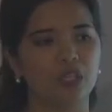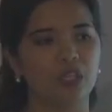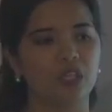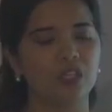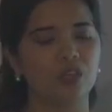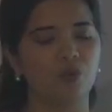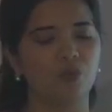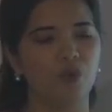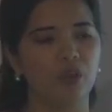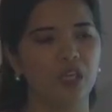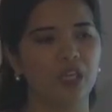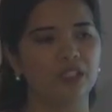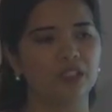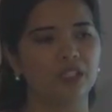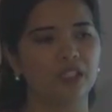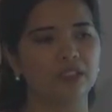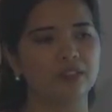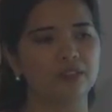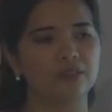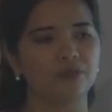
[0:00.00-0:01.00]
in a way
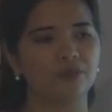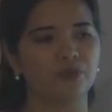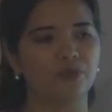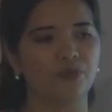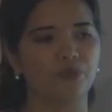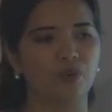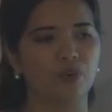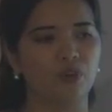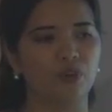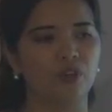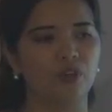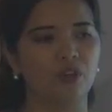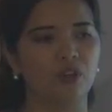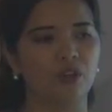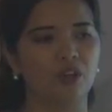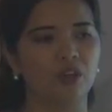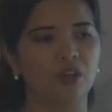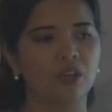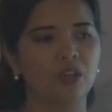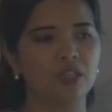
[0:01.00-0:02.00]
that for
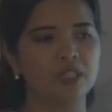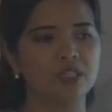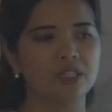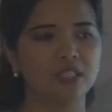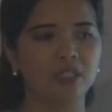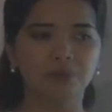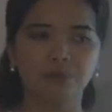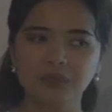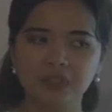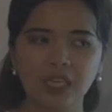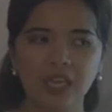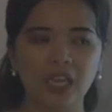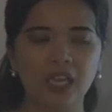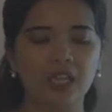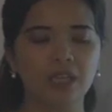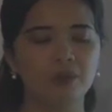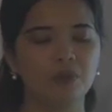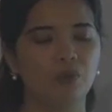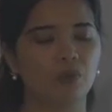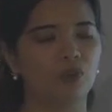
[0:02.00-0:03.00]
some
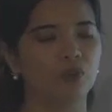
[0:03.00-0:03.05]
time,